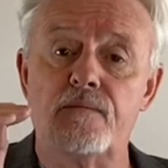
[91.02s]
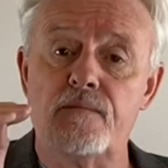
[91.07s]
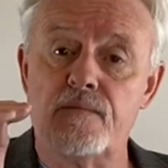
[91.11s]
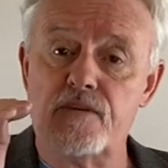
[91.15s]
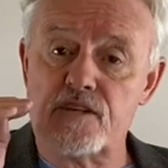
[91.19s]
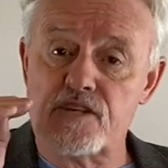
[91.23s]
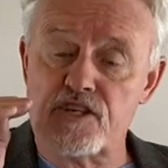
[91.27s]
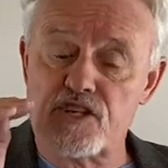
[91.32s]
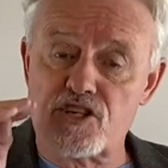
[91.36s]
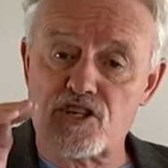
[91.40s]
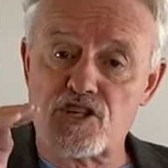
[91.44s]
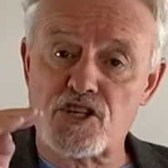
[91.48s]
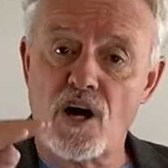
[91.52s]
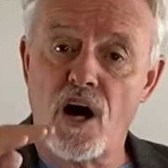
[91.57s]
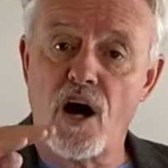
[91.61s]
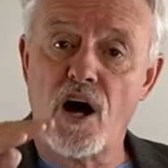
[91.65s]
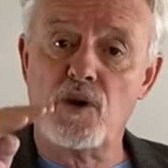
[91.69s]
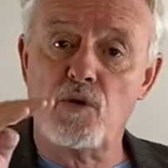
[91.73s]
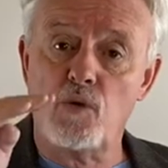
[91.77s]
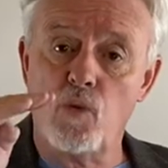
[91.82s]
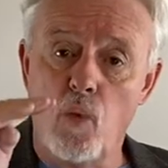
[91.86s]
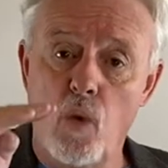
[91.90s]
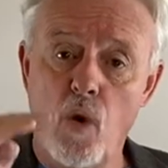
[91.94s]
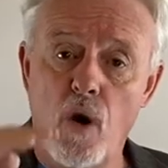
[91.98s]

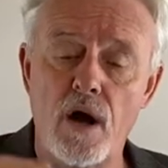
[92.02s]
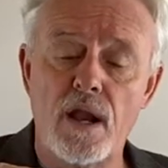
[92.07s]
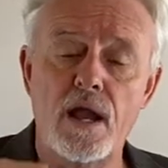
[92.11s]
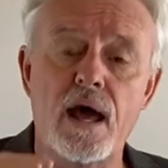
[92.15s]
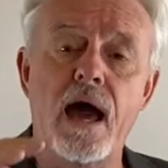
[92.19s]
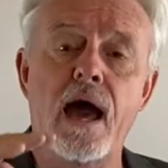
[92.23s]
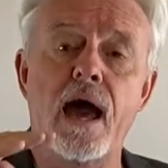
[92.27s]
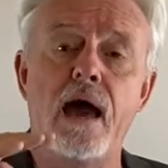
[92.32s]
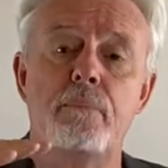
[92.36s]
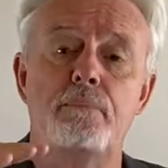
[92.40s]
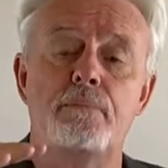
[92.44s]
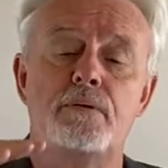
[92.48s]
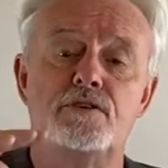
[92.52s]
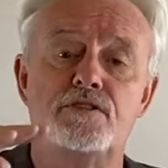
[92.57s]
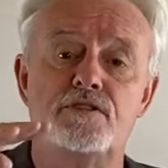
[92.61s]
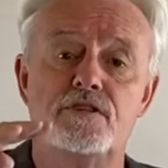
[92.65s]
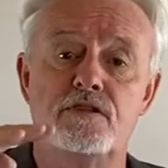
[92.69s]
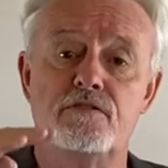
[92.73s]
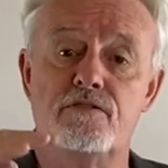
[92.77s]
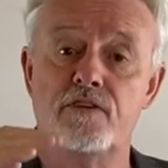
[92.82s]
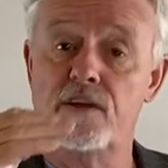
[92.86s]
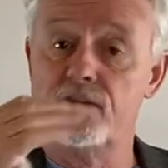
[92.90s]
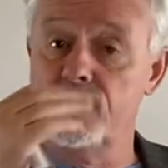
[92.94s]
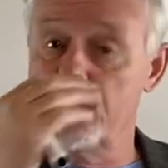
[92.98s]
decide what happens in the
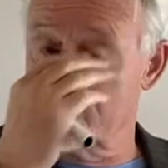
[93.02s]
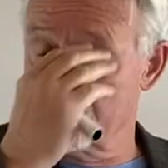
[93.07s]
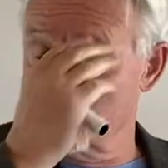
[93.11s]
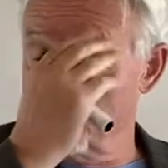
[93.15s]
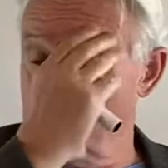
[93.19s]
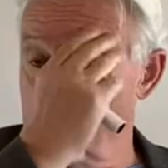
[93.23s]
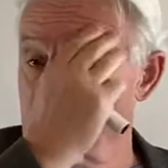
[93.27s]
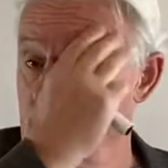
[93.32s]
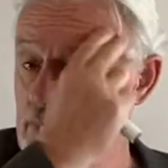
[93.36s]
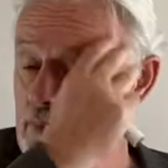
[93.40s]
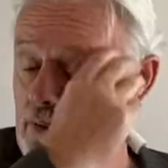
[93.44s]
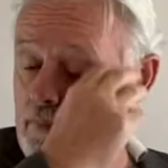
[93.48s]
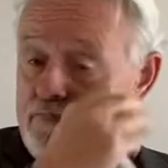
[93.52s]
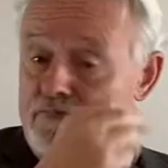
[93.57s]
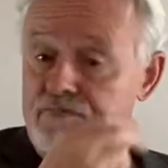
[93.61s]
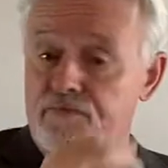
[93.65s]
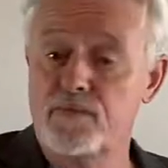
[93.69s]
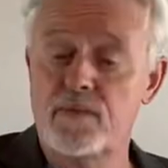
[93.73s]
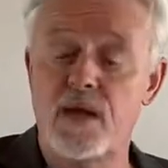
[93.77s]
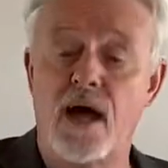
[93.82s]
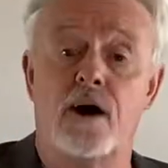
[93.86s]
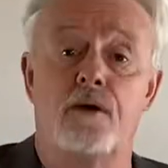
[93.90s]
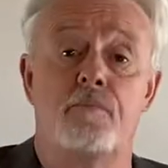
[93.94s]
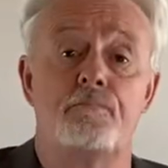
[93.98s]
event there's a problem.
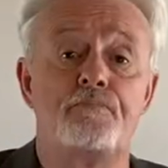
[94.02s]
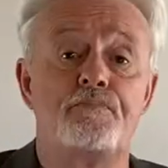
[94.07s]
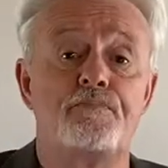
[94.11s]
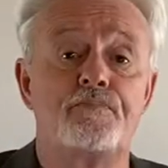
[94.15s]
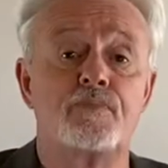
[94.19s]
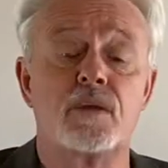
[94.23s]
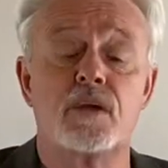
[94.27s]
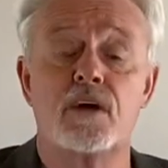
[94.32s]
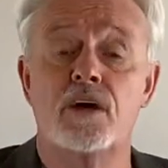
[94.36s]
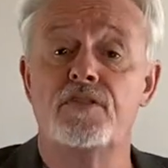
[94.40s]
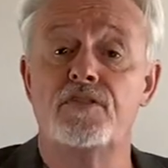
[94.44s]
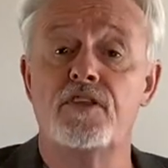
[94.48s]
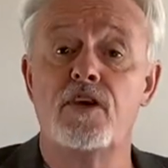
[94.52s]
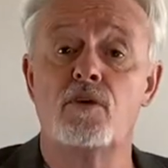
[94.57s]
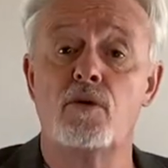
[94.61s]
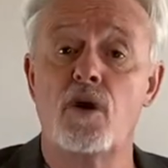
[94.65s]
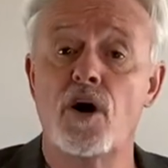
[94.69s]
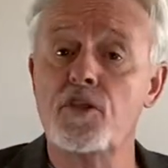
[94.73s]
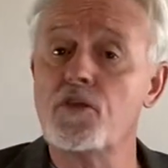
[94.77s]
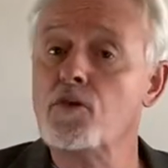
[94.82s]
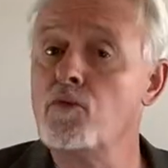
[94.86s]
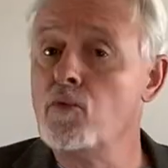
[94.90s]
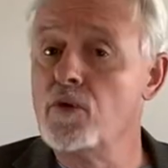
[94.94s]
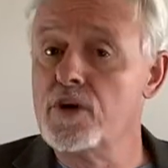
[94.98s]
Now, there are
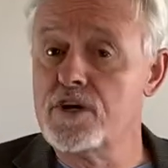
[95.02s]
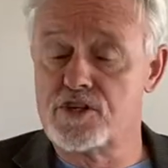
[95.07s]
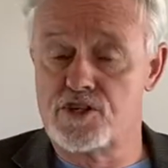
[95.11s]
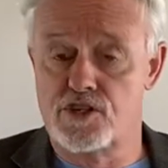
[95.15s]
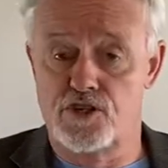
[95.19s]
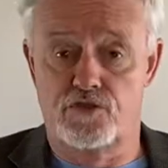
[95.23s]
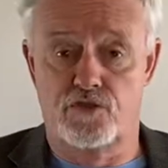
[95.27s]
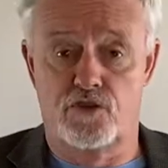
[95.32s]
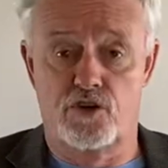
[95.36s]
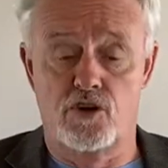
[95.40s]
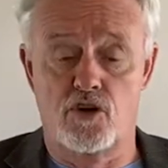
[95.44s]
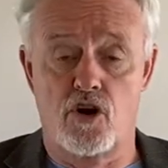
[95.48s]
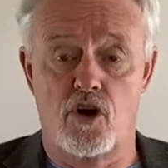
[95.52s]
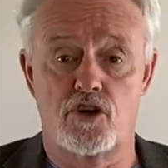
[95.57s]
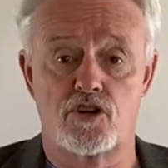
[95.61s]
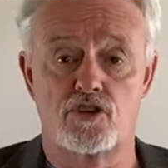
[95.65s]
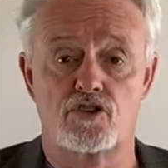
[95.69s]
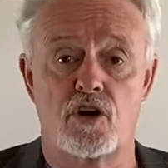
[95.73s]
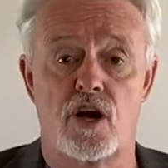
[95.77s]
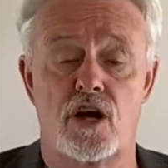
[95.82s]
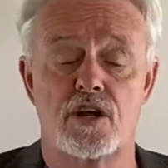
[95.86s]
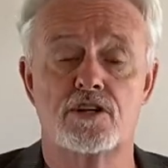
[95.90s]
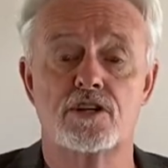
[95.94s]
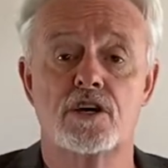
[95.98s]
other reasons for a
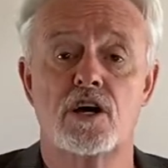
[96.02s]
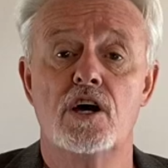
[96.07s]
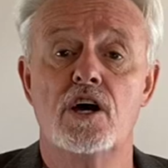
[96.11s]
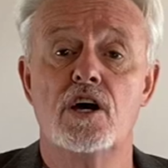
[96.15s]
contract.